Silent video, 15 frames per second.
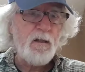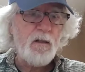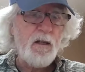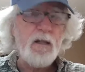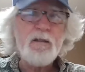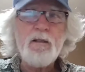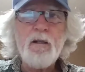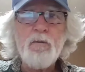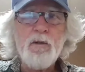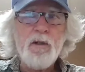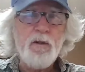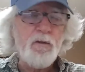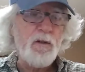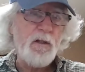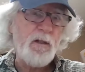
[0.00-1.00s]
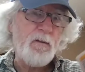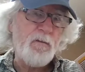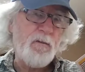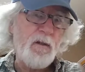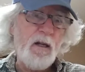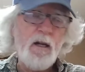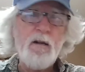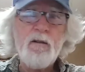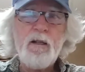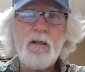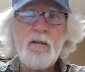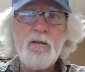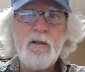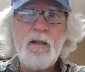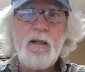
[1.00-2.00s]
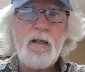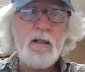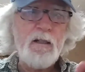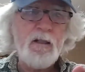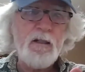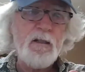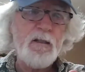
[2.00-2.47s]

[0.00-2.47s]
as they were known then, Eric Green,